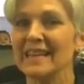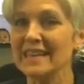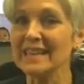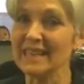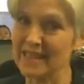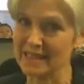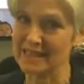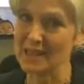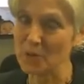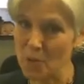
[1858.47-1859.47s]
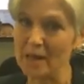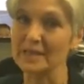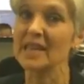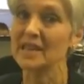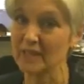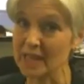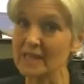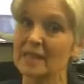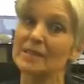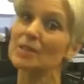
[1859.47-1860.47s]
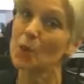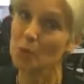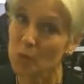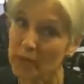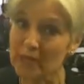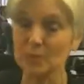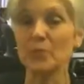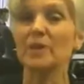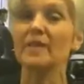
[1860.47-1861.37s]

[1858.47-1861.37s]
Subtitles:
in its quantitative easing, so we can put